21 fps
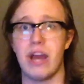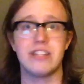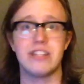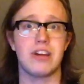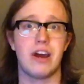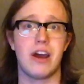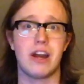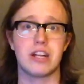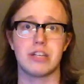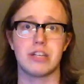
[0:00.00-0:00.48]
where
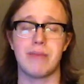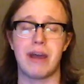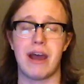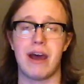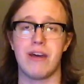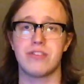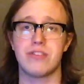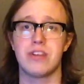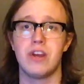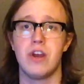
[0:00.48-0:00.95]

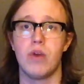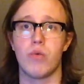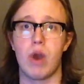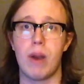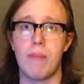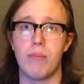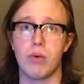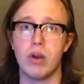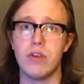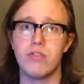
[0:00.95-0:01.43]

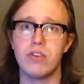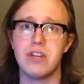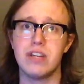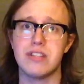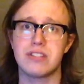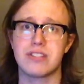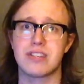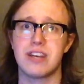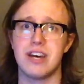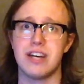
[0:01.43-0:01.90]
I
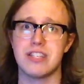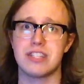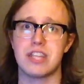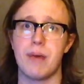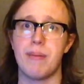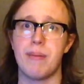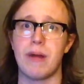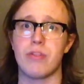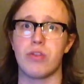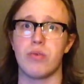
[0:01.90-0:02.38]
briefly
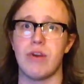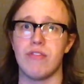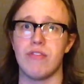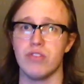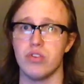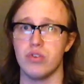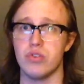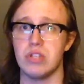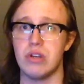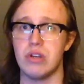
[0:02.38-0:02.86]
discussed about the
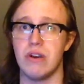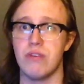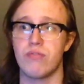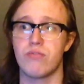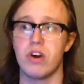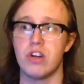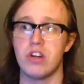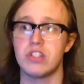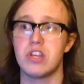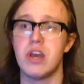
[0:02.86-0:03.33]

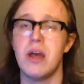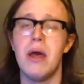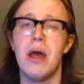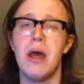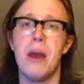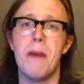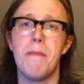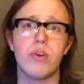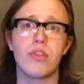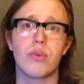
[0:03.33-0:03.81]
Revolutionary Front.
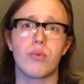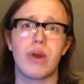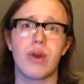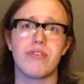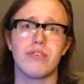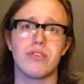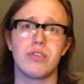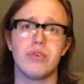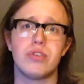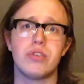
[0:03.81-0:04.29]
What
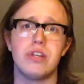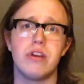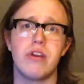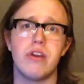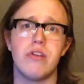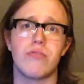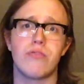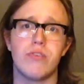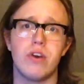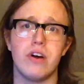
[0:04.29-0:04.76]
the
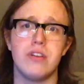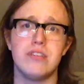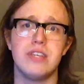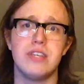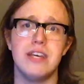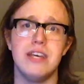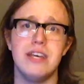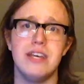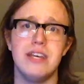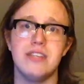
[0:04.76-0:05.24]
Revolutionary
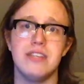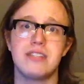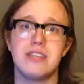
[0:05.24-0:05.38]
Front